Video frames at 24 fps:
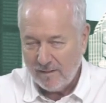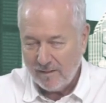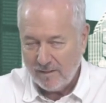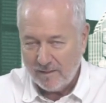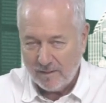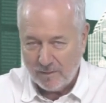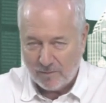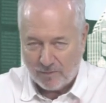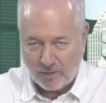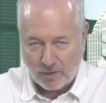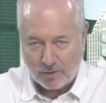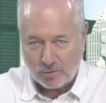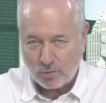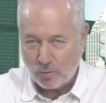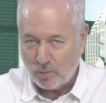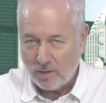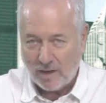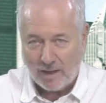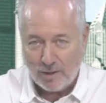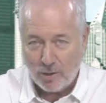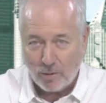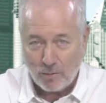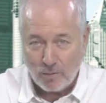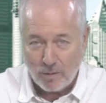The first one
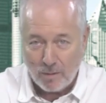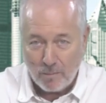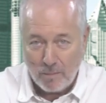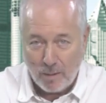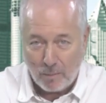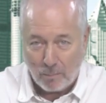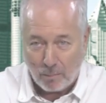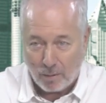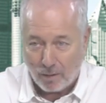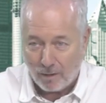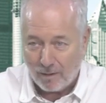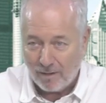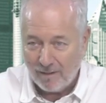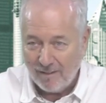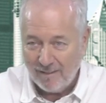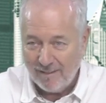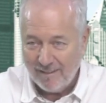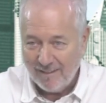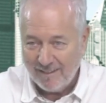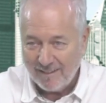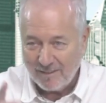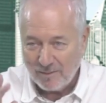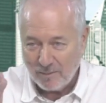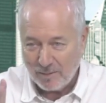I don't remember.
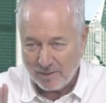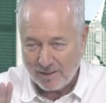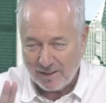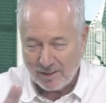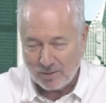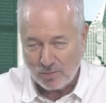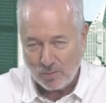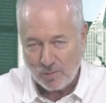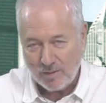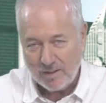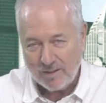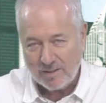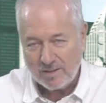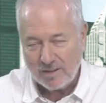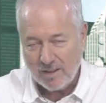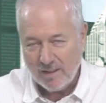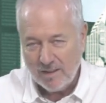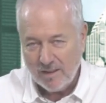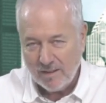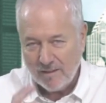But this one is